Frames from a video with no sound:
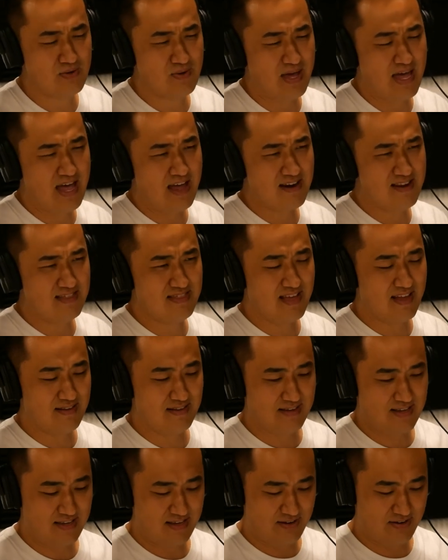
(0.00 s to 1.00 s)
So how did
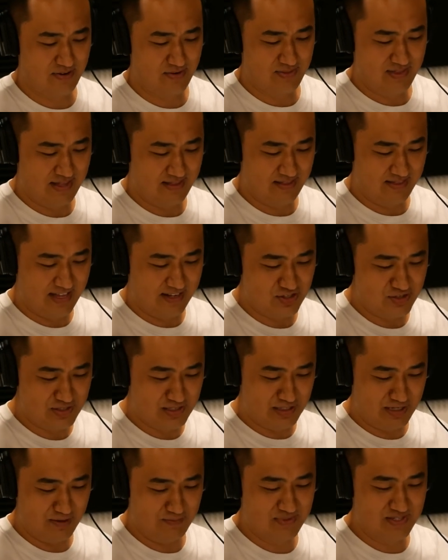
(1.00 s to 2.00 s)
that, you know, that that
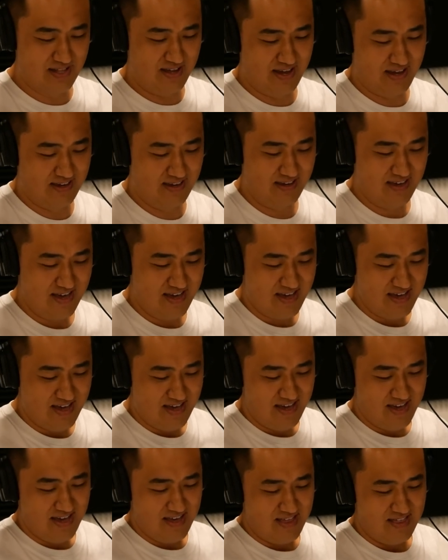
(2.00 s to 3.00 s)
just seems like
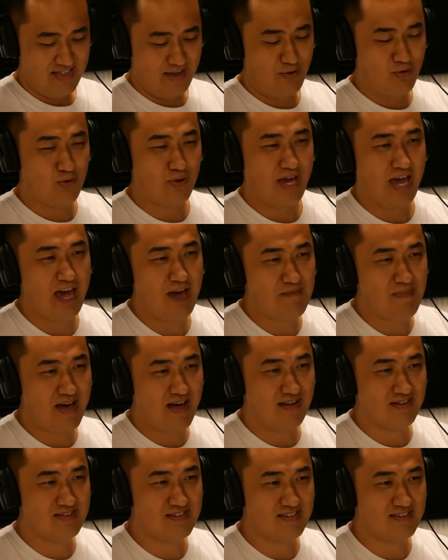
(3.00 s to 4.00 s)
they all
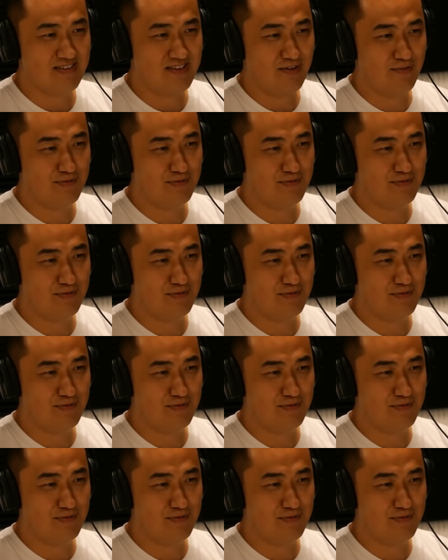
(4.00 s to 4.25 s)
came out